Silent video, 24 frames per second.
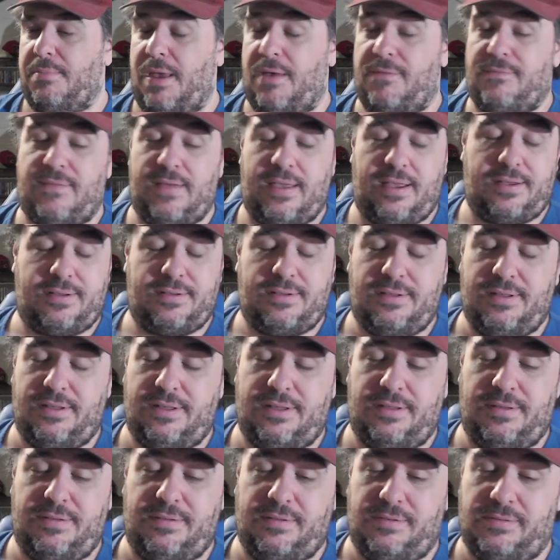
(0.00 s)
In fact,
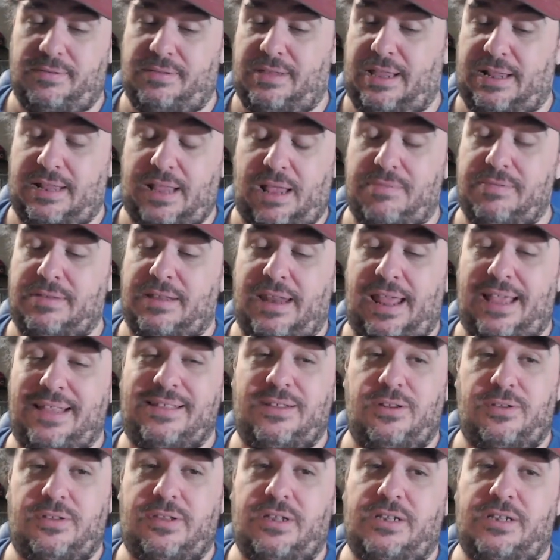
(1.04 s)
like that was a nice little